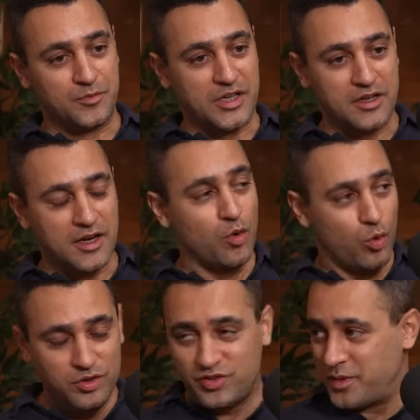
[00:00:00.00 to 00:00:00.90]
In
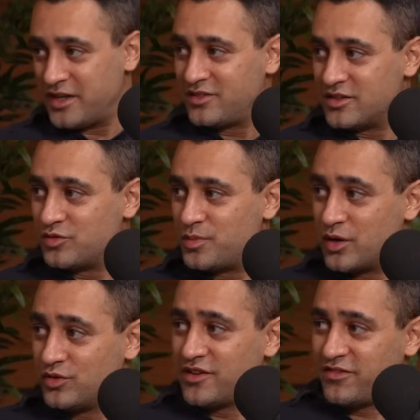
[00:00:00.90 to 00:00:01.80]
all spaces,
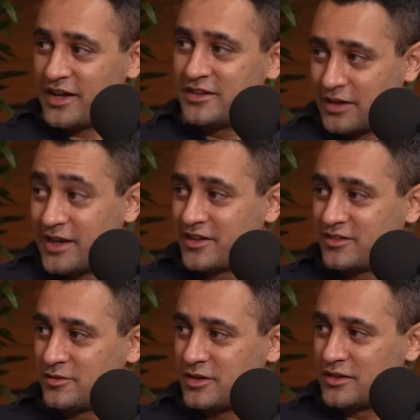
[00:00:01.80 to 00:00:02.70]
because they find that, I
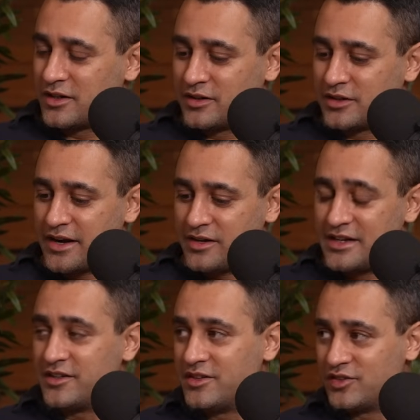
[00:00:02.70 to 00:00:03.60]
guess, that
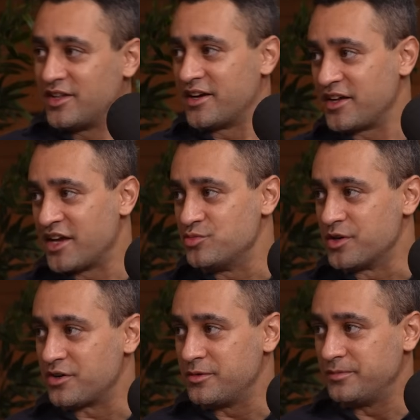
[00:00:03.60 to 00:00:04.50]
increases their
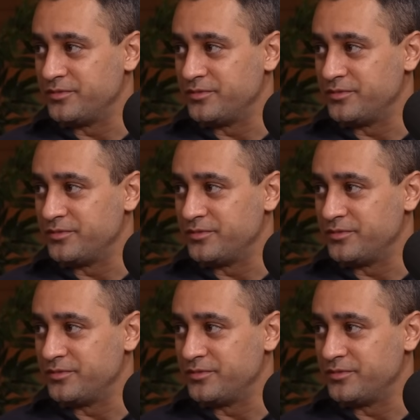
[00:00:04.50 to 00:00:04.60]
engagement.